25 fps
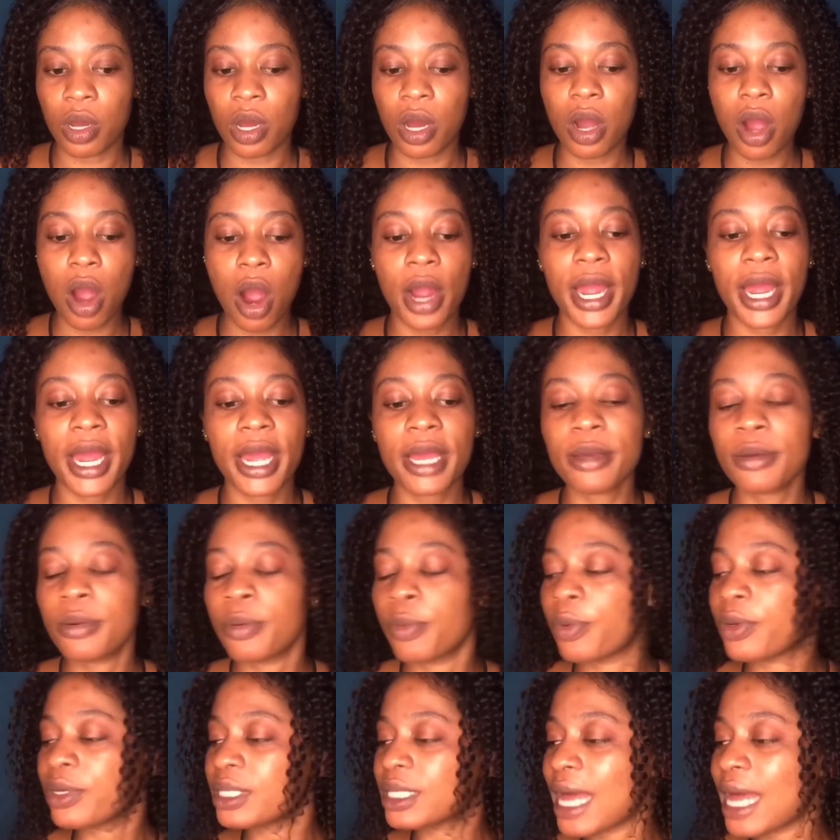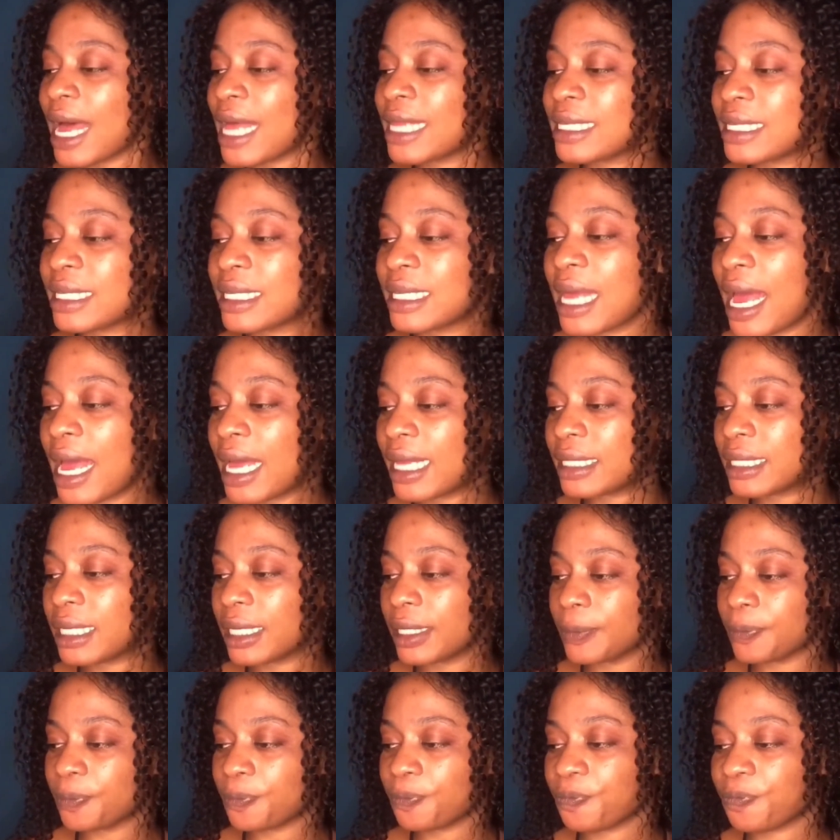Okay, with that said,
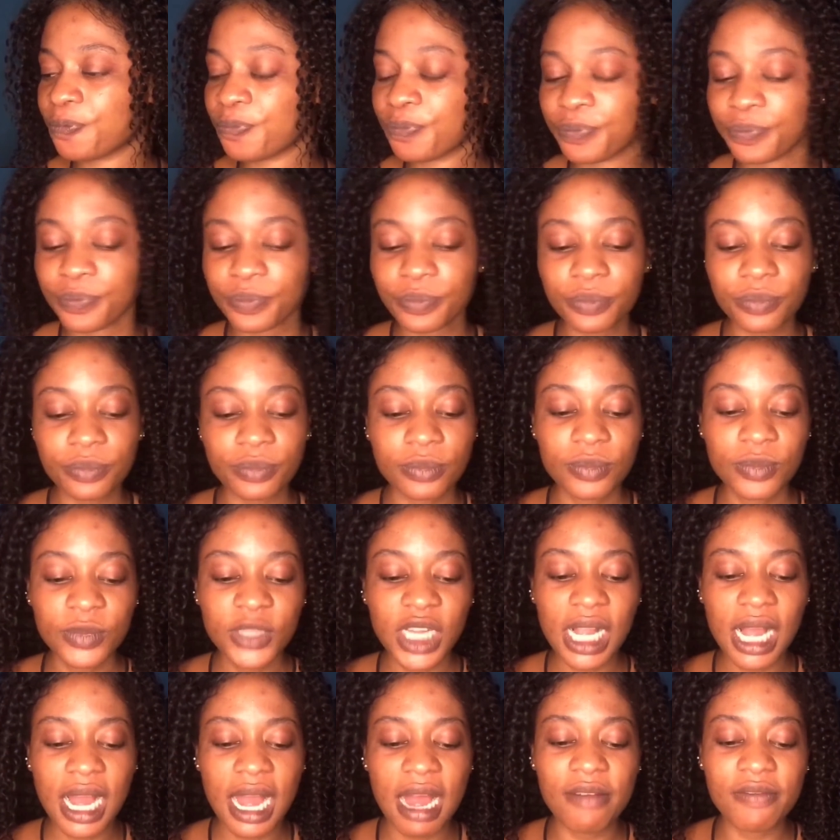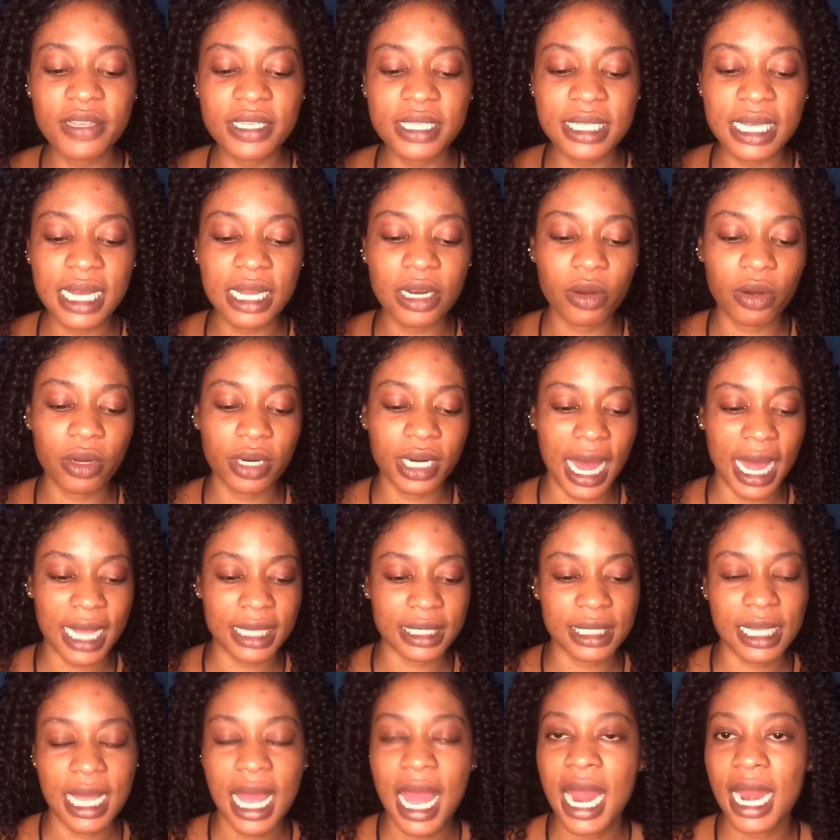having said all that,
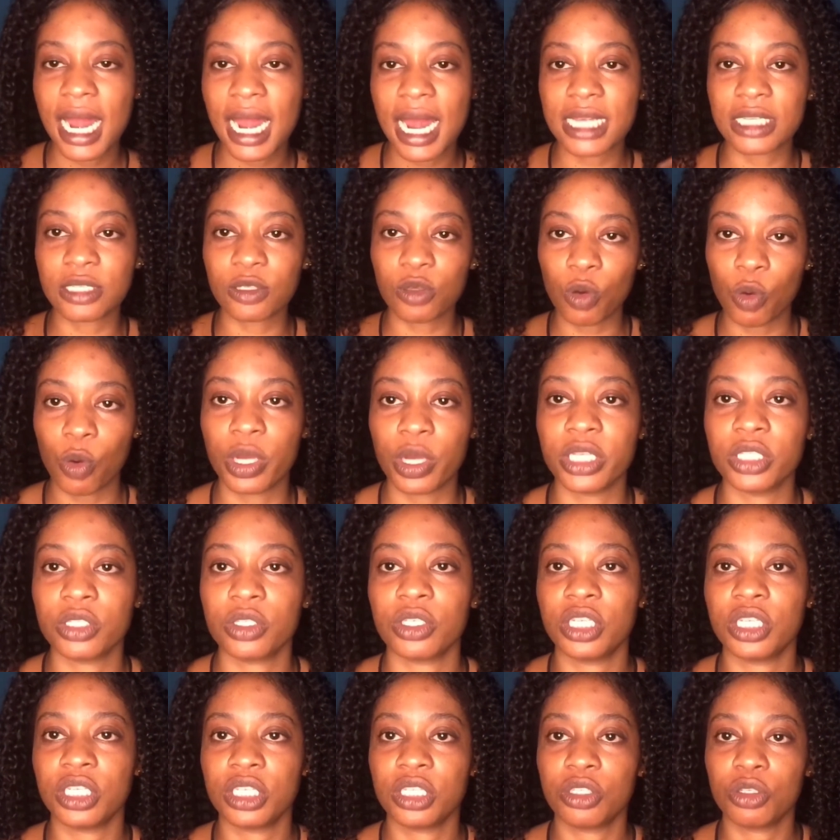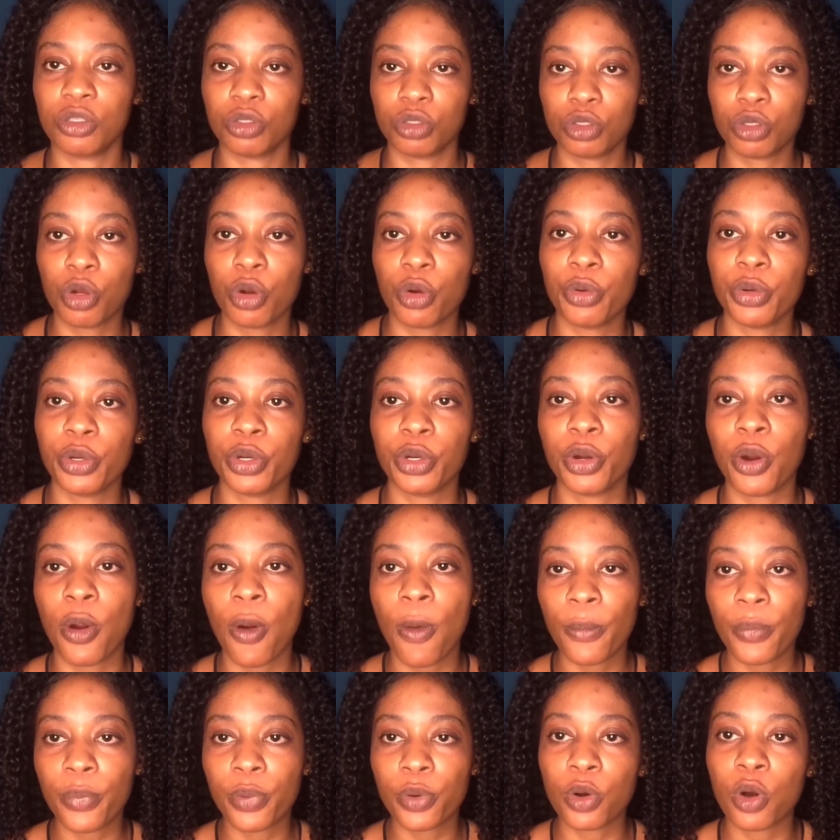let's go into the tutorial
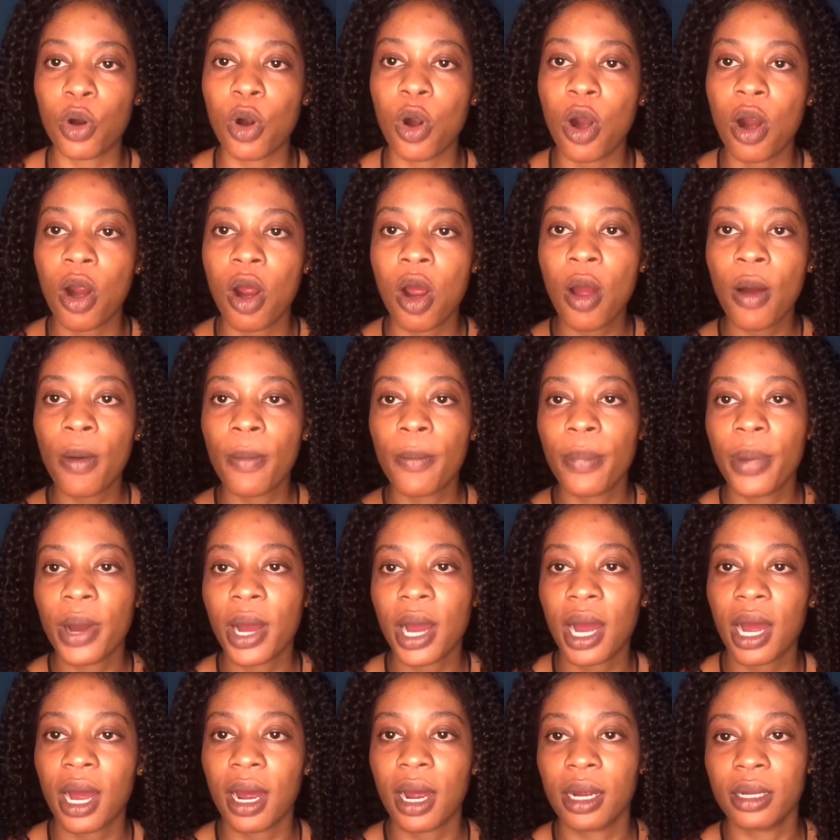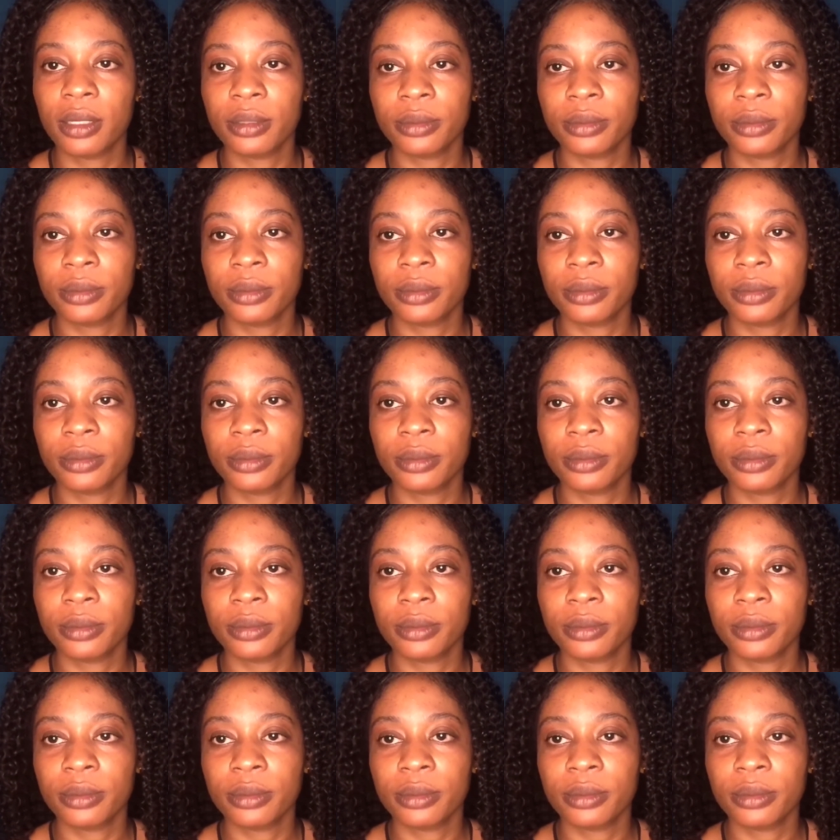proper.